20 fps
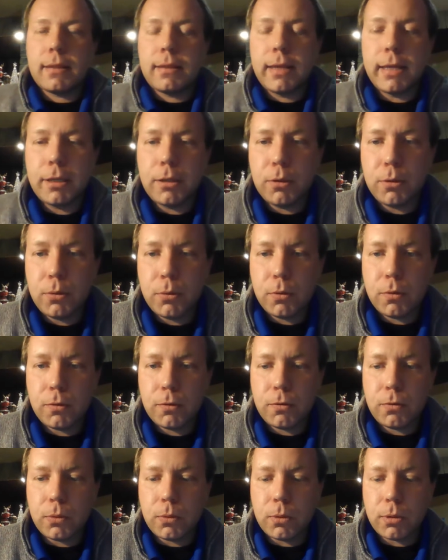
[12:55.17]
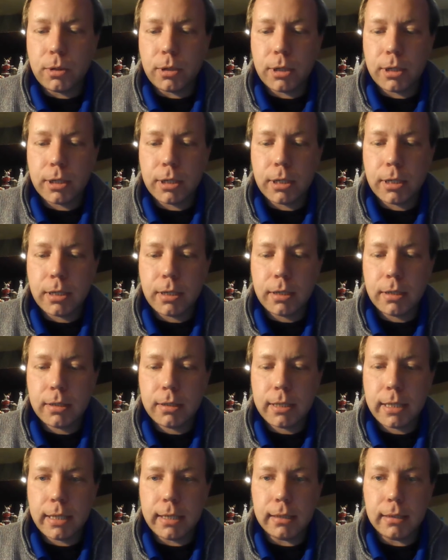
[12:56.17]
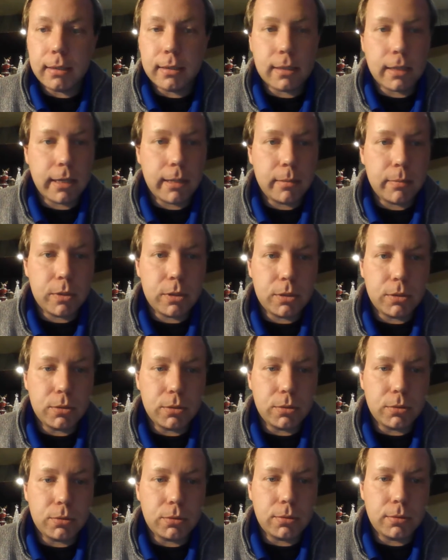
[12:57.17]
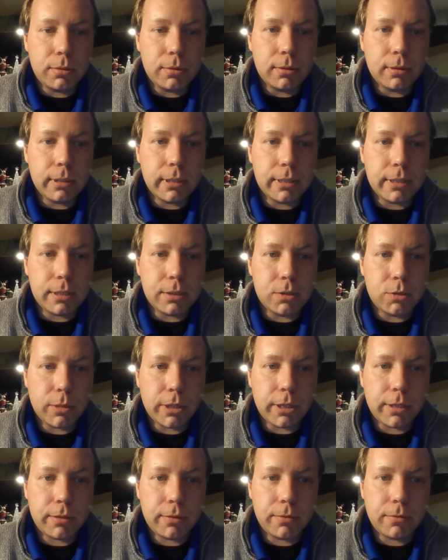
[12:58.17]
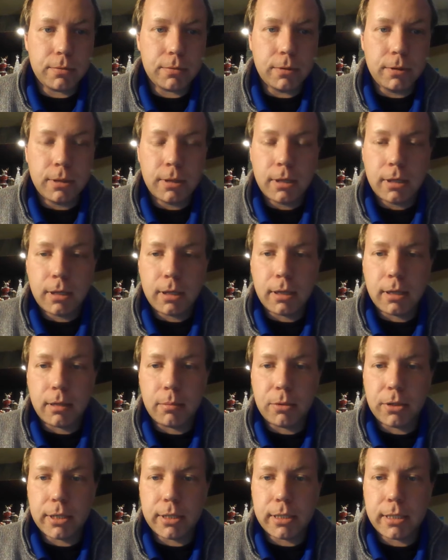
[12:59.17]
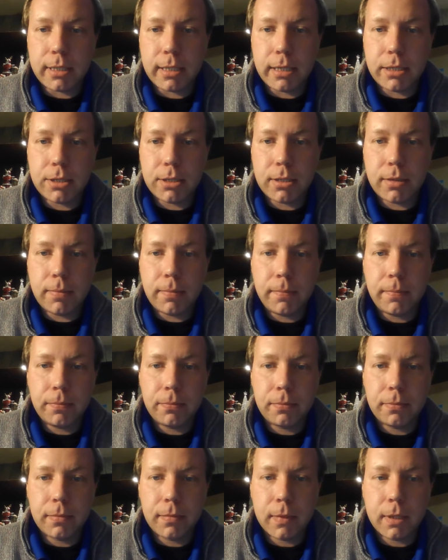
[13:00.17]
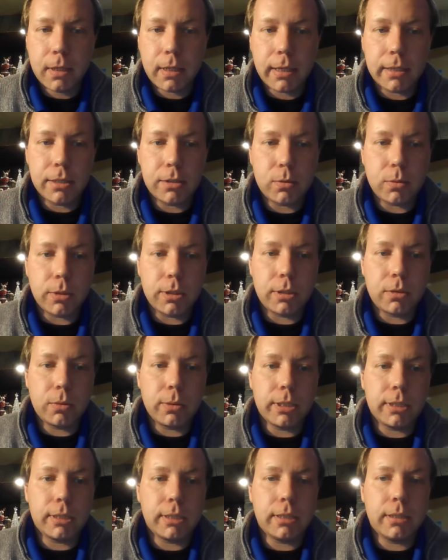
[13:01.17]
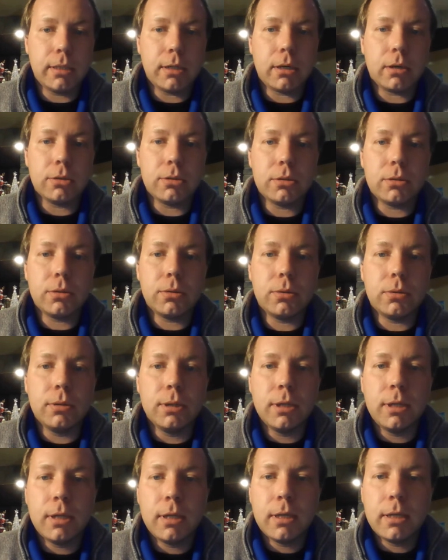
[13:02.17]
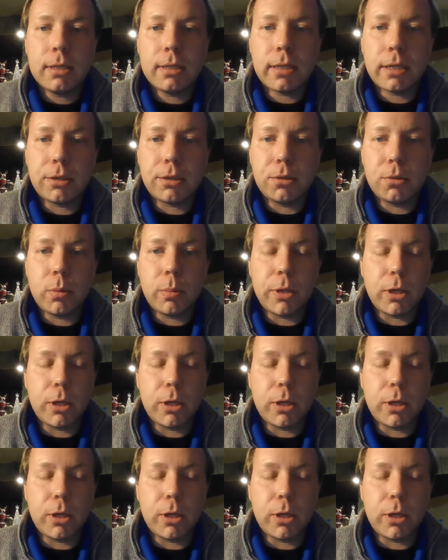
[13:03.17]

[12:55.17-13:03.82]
Thank you for taking the time to listen to my presentation. I just want to quickly also tell you